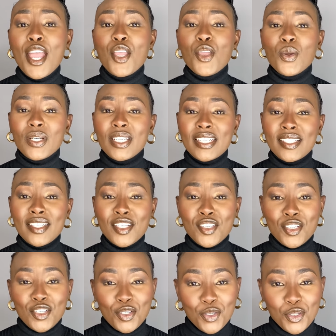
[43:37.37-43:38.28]
your
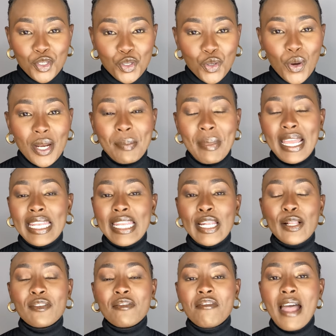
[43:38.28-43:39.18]
decision to join my
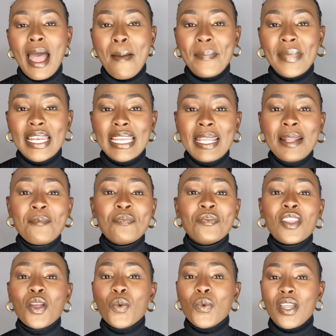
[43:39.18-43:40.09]
little family
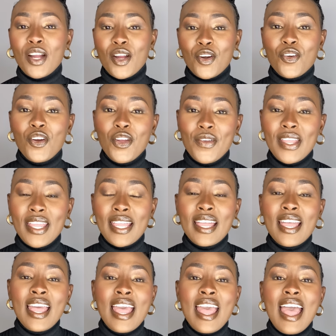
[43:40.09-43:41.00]
we are
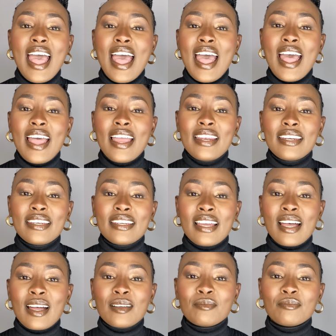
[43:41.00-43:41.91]
growing and
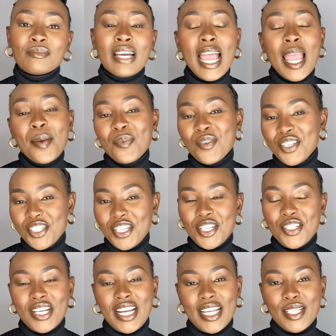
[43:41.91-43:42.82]
um, i appreciate
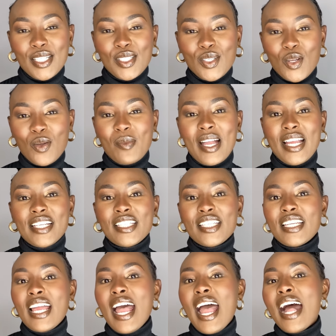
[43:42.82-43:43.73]
you guys so
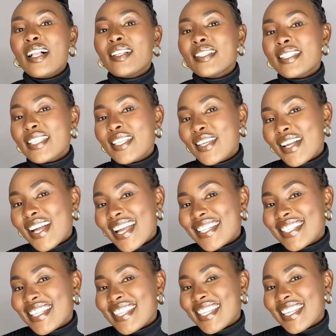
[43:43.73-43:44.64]
much i'll see you
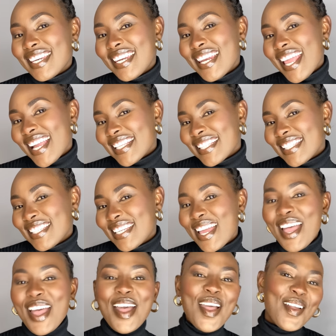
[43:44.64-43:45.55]
guys in the next
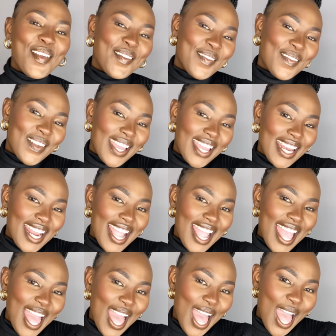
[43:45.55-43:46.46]

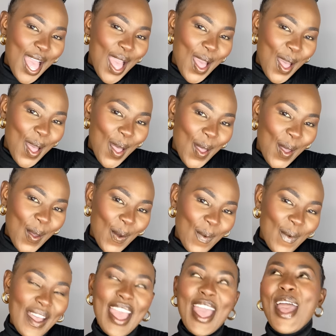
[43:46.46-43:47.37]
video
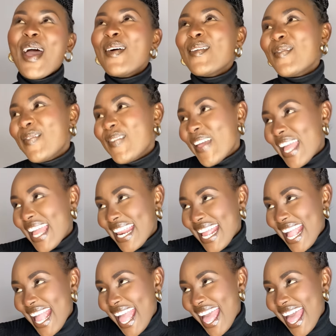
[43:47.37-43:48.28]

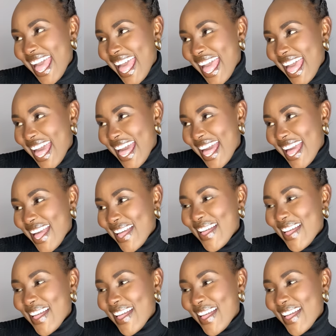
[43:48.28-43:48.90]
video